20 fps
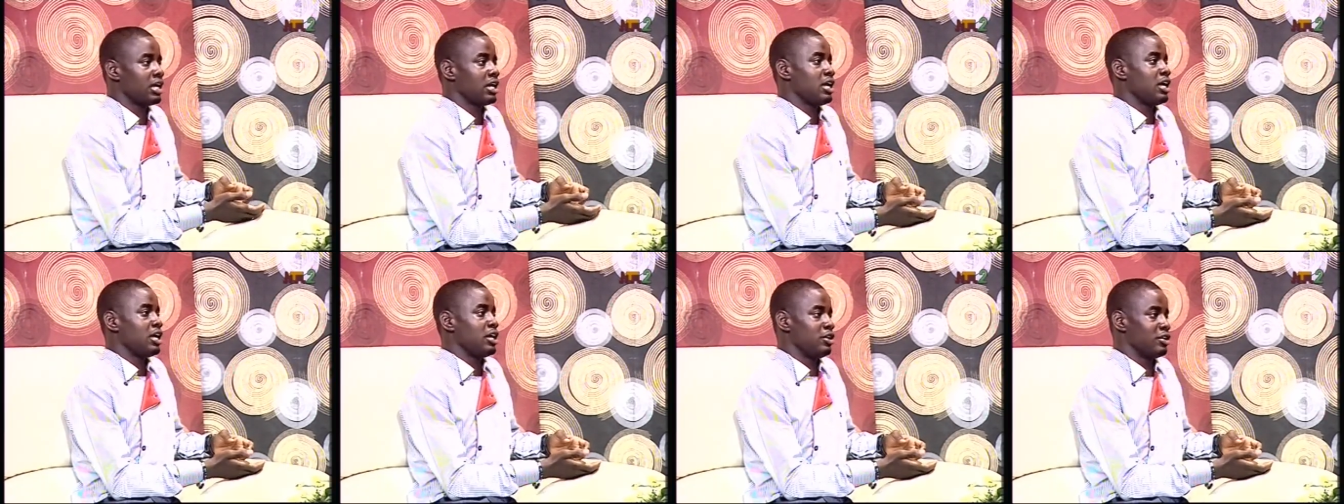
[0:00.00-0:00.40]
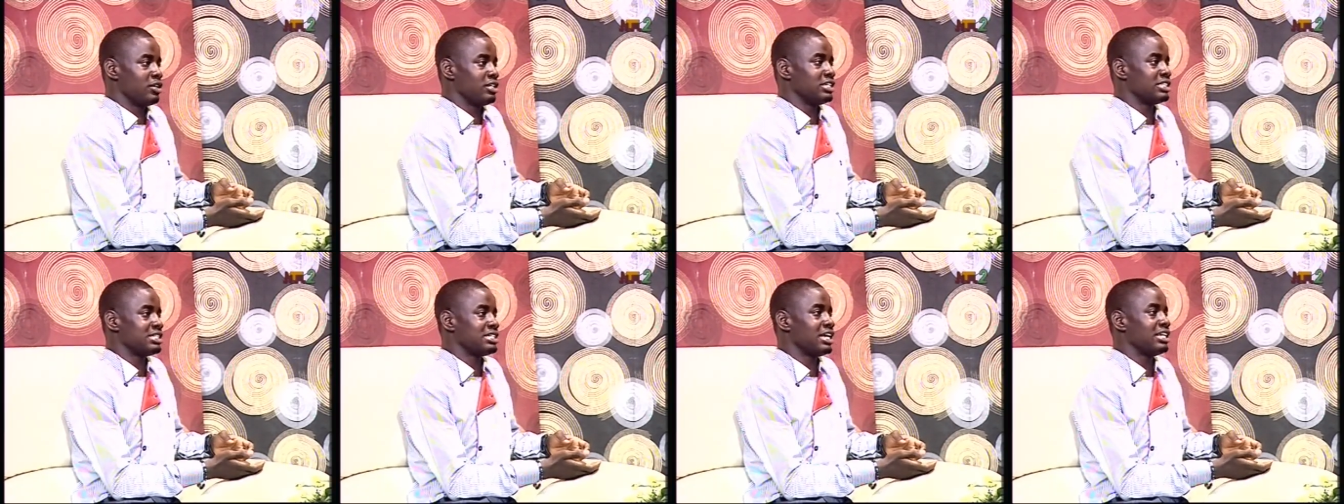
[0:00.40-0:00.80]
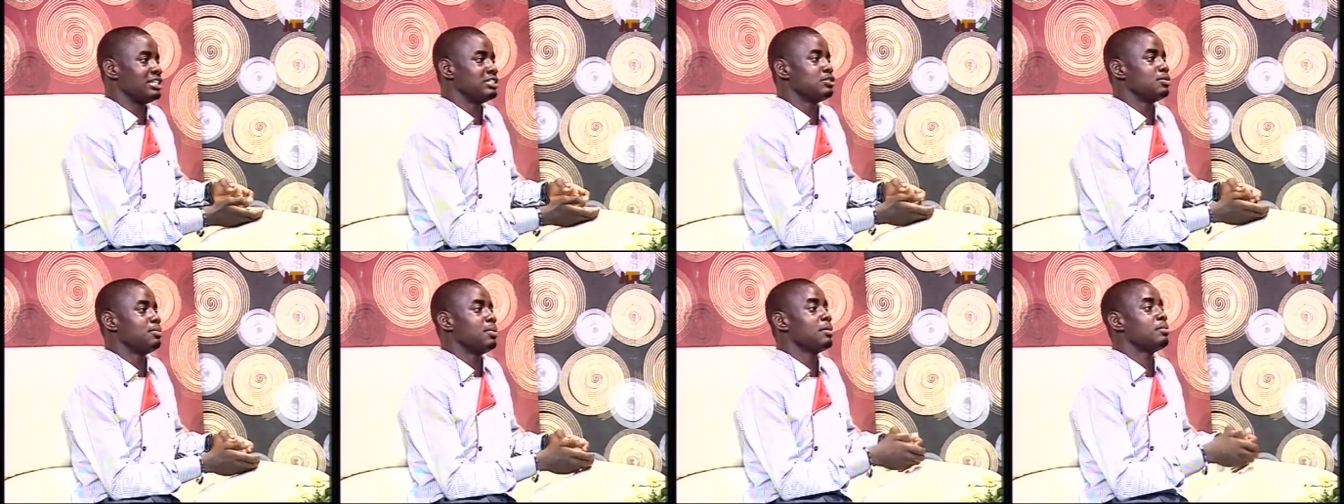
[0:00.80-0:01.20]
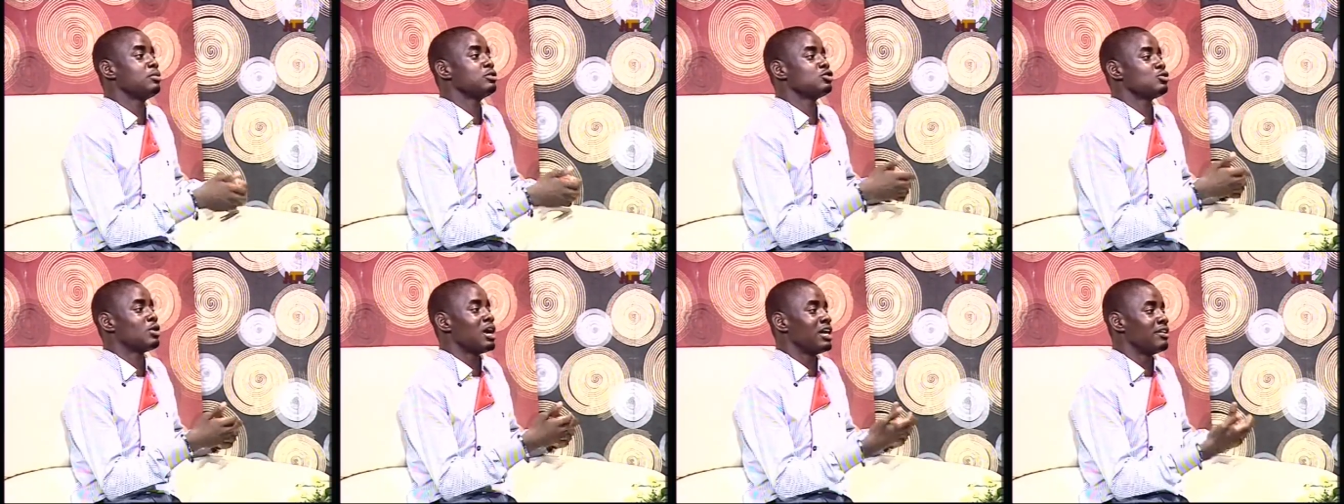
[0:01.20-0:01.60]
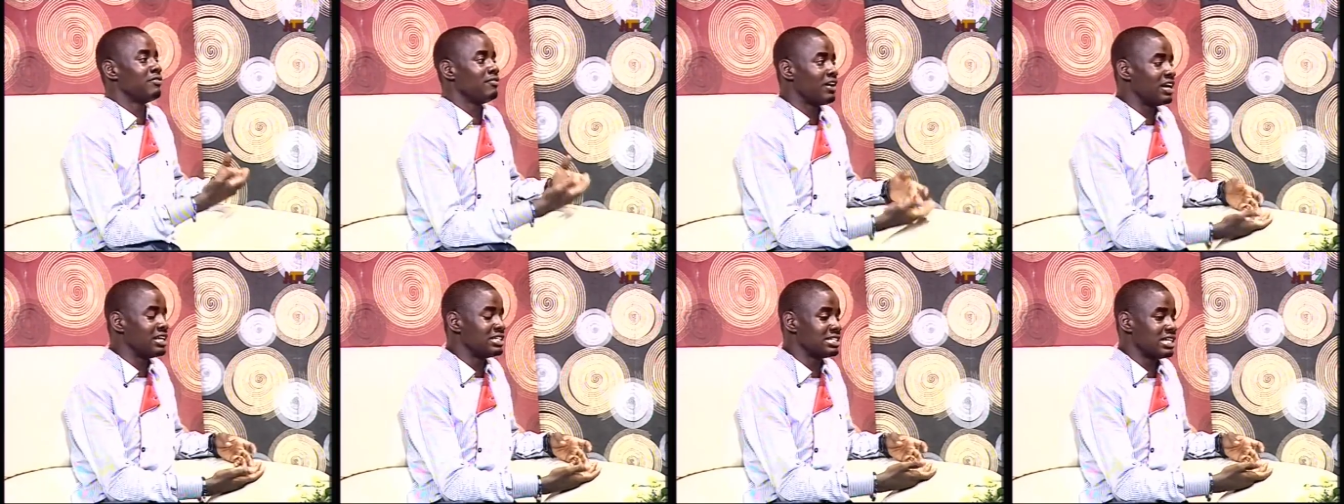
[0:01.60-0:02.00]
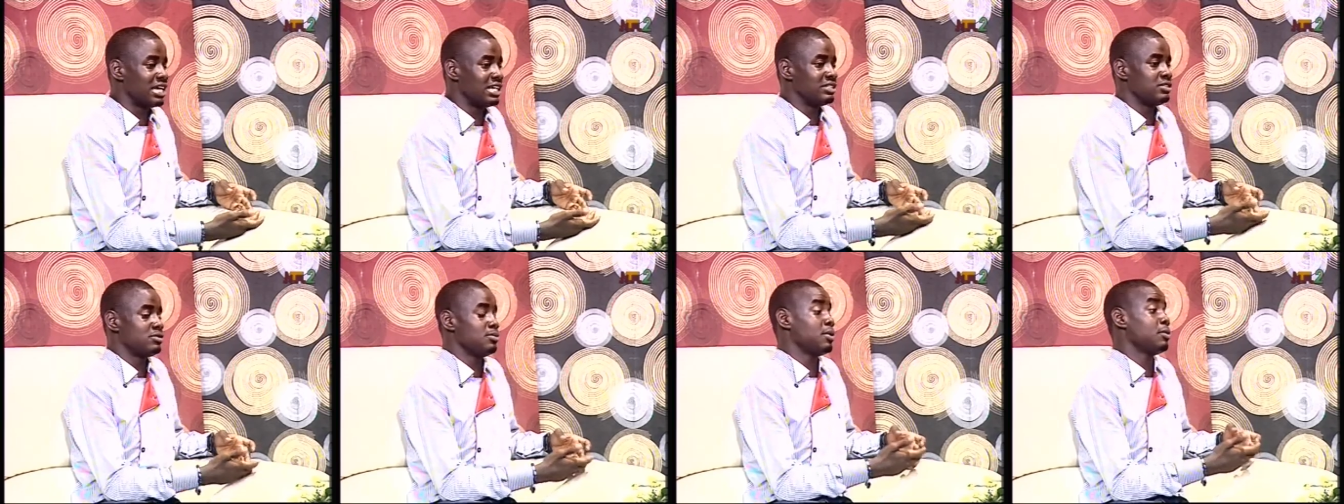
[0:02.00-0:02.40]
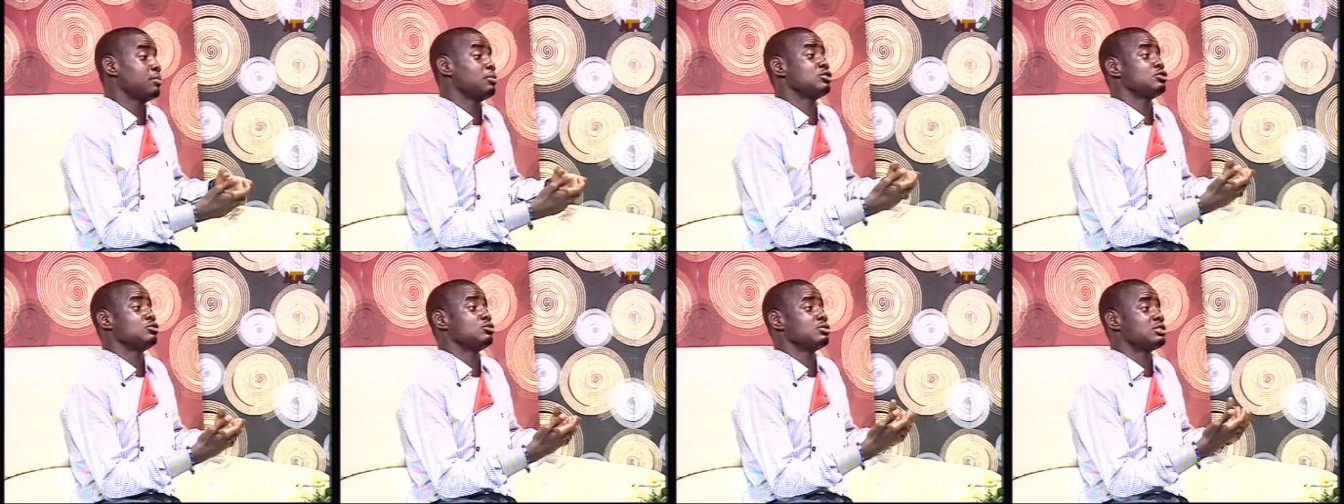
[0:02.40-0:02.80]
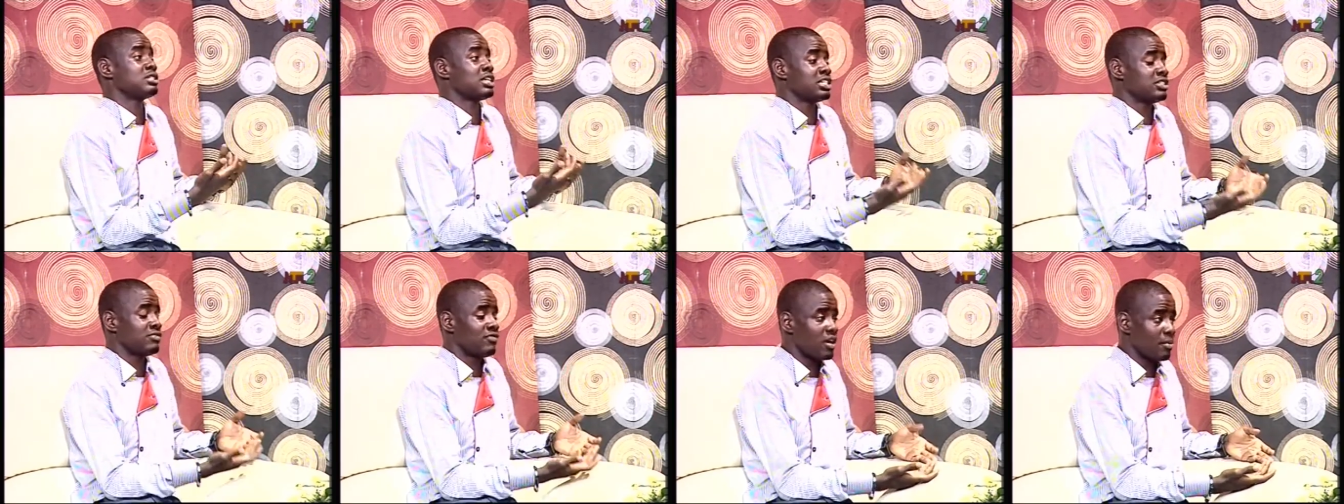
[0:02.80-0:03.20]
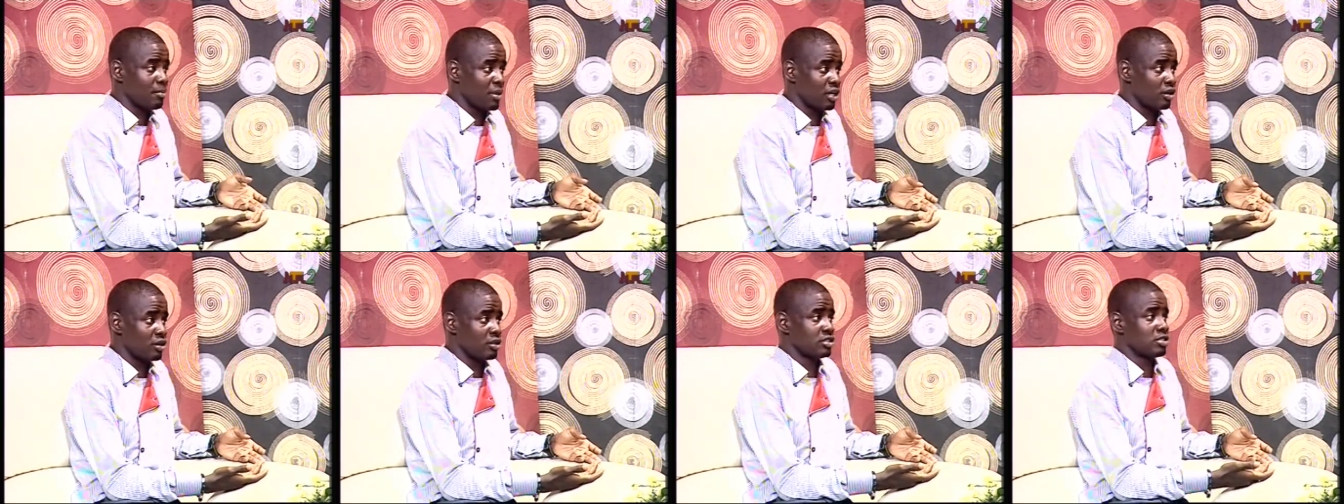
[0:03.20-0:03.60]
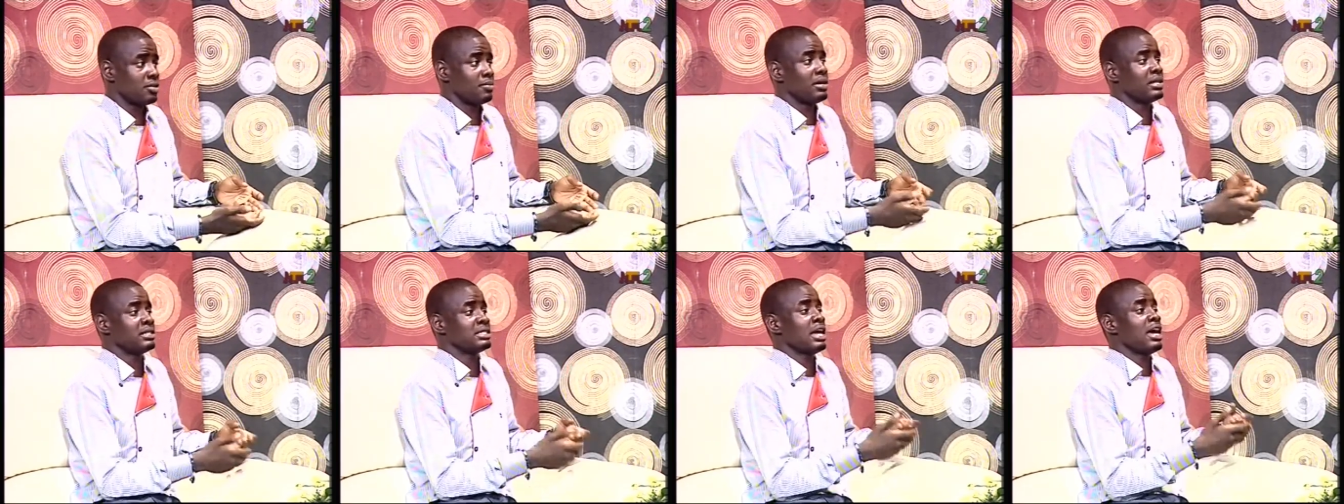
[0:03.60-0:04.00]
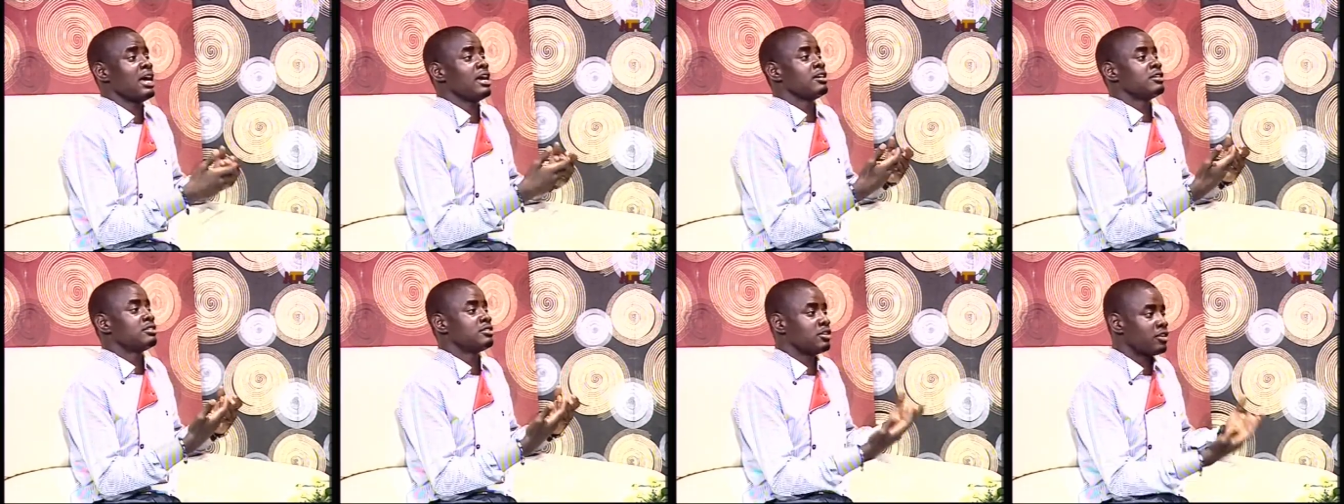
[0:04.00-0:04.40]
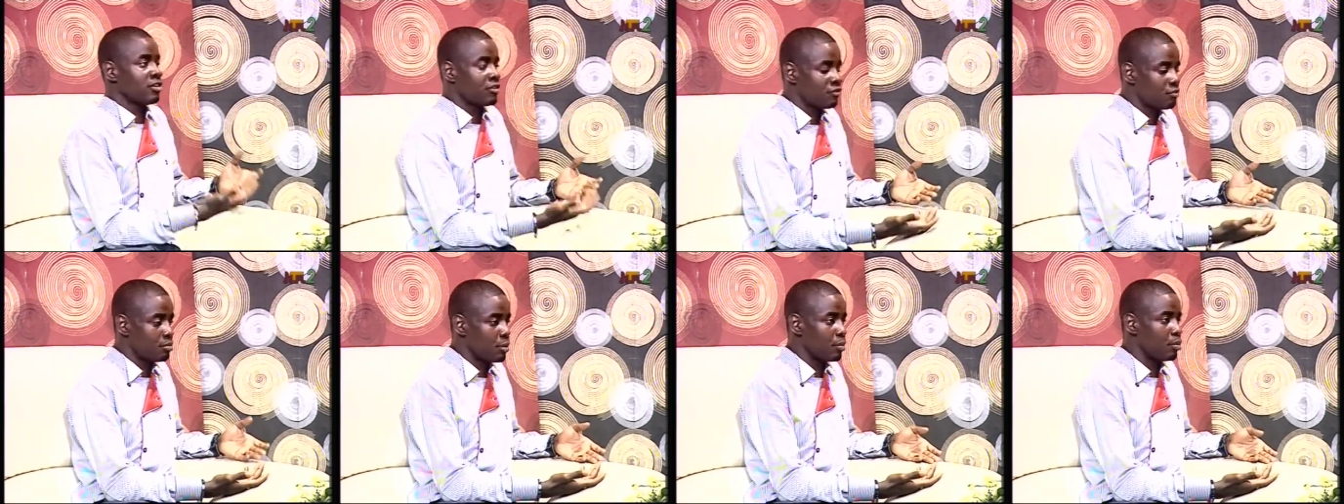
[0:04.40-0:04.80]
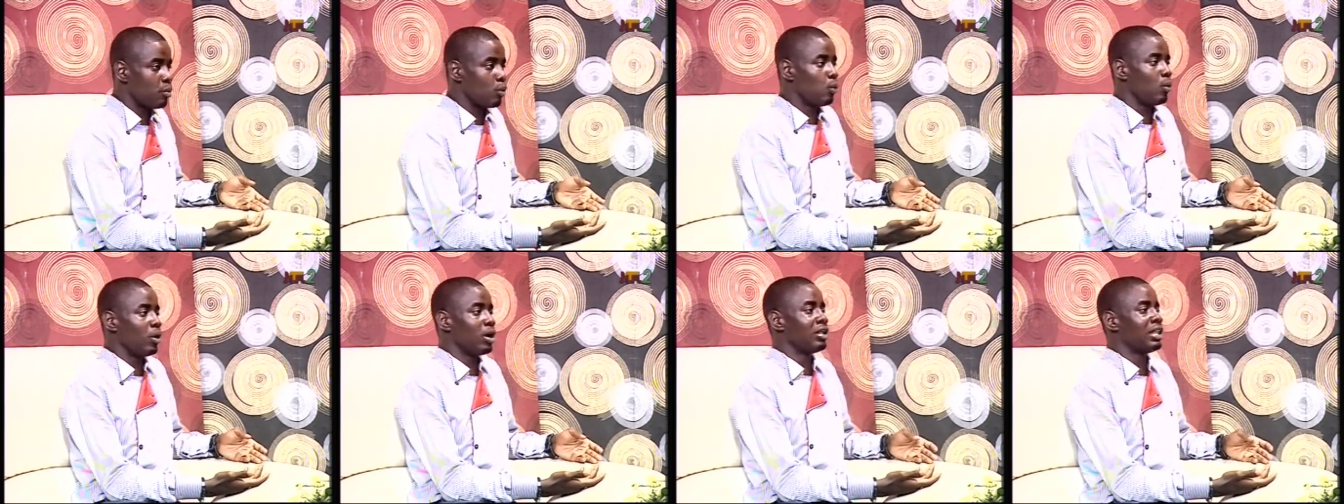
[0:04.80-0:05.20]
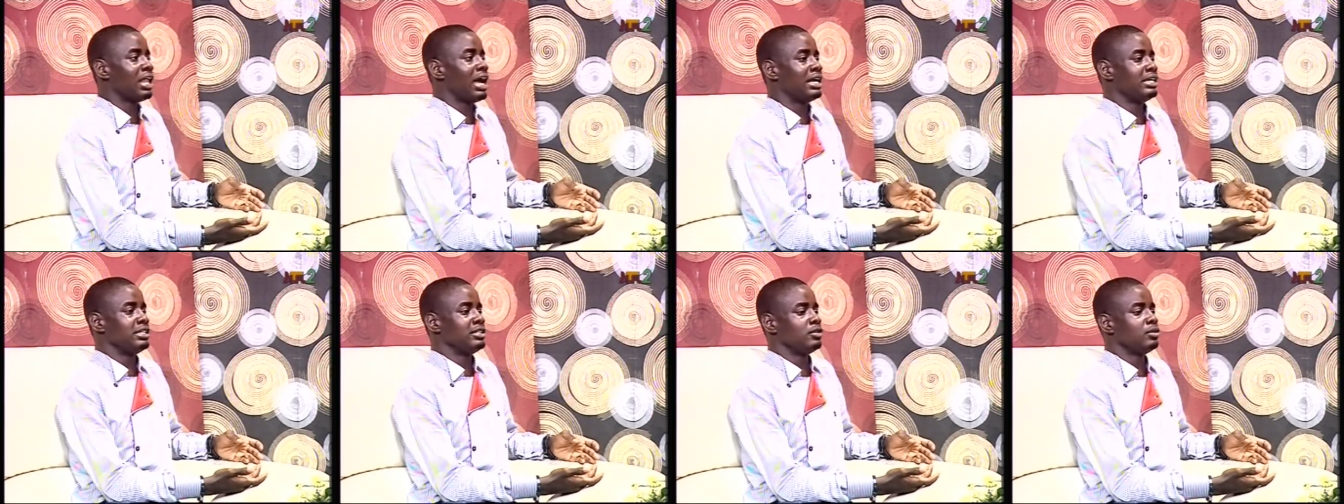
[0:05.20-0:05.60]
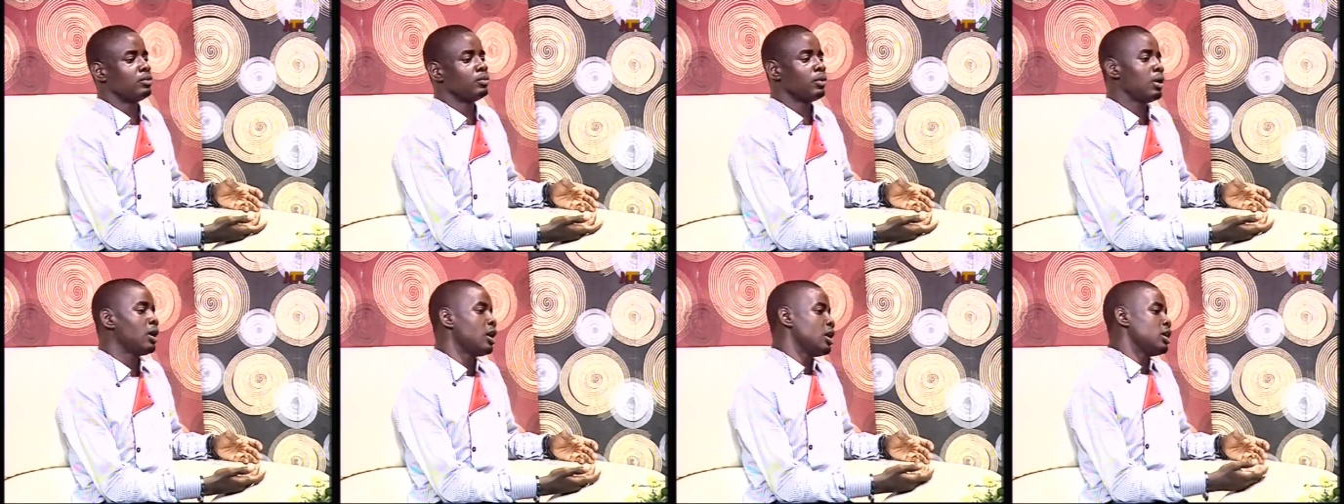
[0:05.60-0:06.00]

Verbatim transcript: Okay. You understand? Okay. To be able okay. to advance and to be able to satisfy my customers, serve people well, and you know,